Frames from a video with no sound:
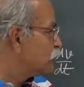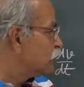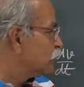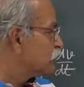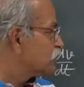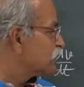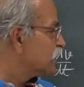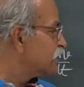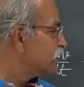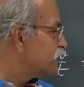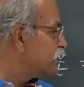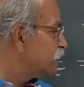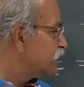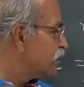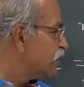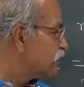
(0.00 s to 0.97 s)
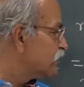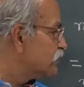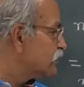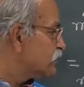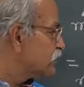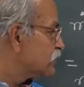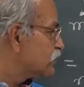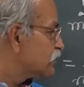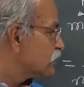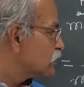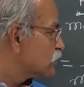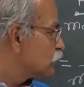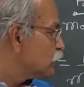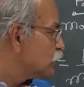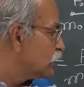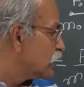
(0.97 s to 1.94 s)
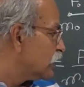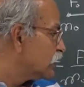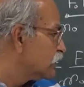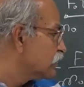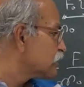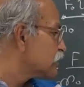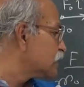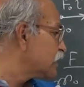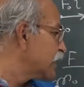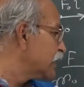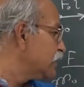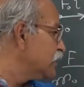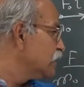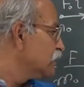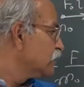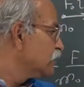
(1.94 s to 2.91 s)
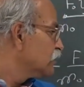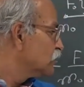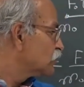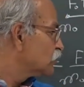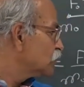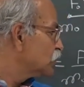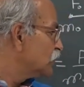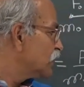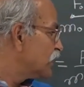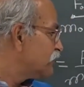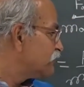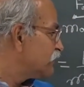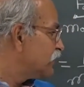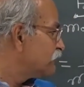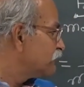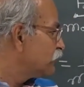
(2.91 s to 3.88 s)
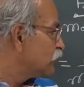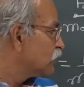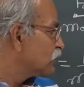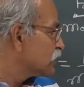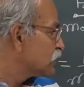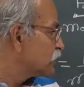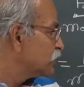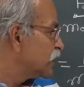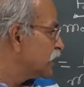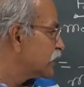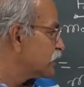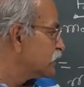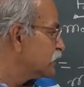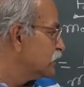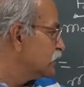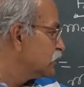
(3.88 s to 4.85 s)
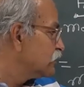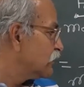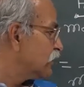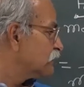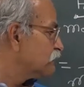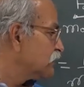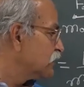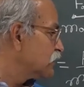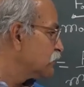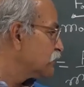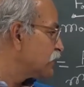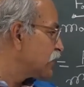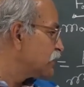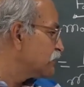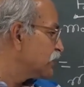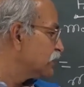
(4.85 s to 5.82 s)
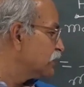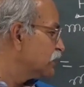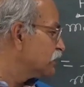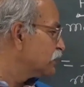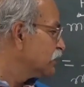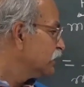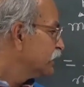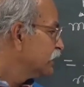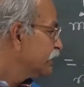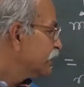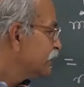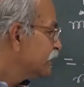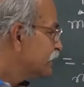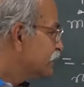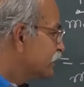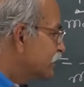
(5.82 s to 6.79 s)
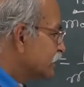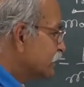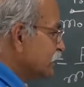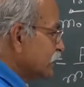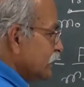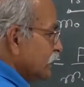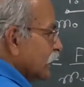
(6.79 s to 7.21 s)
both sides and take this to the other side. So, you have f naught square t square multiplied by this is this.